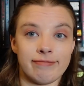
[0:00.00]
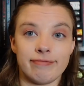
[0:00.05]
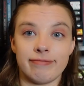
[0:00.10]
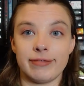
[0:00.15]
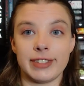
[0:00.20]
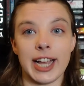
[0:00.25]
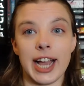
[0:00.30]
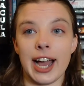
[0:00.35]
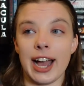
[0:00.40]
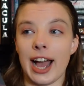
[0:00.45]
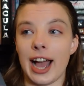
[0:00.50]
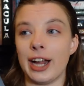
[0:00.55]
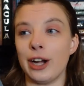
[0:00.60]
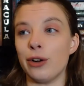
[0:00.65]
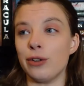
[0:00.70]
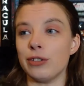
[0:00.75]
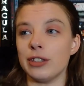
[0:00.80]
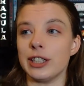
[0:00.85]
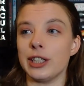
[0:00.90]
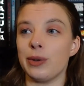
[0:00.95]
Yeah, I
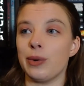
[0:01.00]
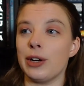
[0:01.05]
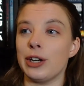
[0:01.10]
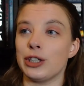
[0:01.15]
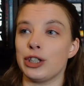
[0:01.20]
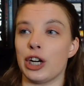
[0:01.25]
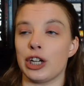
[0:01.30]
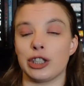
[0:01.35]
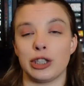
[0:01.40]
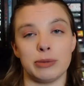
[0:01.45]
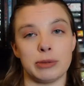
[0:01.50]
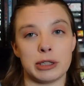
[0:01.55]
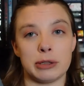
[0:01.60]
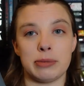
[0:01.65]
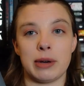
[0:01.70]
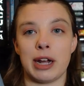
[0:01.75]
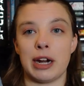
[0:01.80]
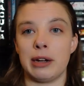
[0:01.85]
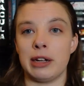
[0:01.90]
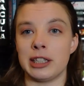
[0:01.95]
don't really want to talk too much
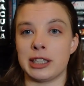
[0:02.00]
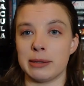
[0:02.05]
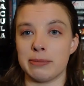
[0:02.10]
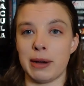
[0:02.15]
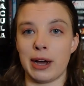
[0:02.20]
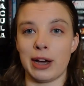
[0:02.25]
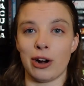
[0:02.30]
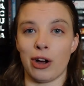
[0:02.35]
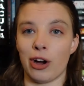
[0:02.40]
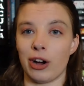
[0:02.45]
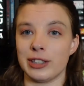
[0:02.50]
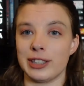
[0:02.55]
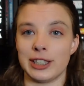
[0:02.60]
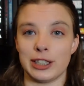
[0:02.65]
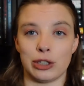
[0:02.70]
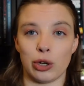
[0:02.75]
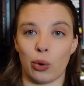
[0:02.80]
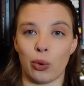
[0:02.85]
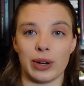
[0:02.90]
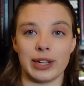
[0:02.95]
about it. It's about
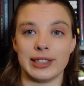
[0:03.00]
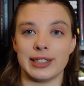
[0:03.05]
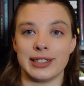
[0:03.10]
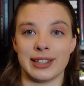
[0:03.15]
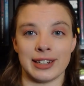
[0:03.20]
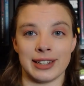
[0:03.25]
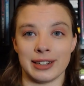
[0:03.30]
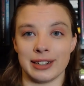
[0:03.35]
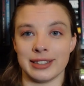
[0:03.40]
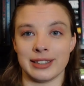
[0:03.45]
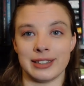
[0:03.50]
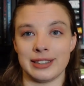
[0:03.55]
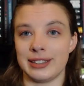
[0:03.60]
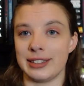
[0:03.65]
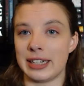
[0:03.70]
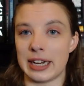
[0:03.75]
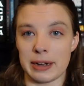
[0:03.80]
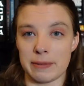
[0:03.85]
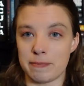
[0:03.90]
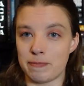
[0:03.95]
haunted toys in a
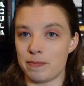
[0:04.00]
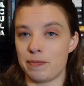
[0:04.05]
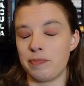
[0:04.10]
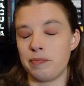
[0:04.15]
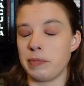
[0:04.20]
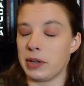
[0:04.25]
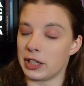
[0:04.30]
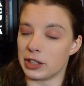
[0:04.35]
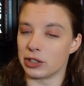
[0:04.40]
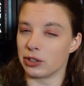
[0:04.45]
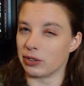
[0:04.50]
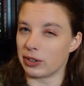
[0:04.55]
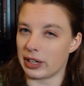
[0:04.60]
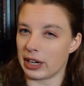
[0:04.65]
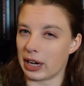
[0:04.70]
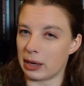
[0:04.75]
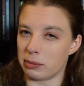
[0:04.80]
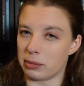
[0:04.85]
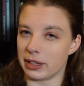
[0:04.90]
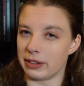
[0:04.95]

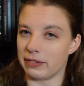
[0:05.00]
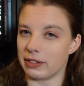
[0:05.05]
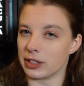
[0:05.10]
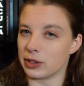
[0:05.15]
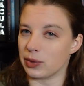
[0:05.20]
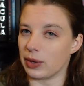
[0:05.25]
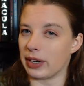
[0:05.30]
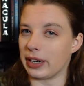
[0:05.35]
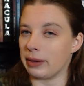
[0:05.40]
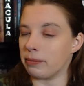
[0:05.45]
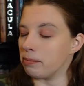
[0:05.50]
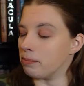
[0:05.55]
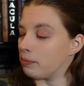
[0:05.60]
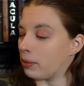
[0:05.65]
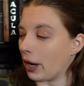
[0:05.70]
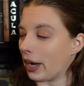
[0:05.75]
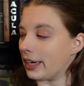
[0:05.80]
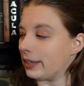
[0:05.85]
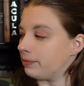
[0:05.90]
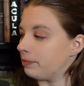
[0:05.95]
pizzeria, I believe this one,
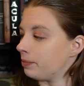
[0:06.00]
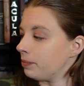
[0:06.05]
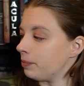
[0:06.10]
but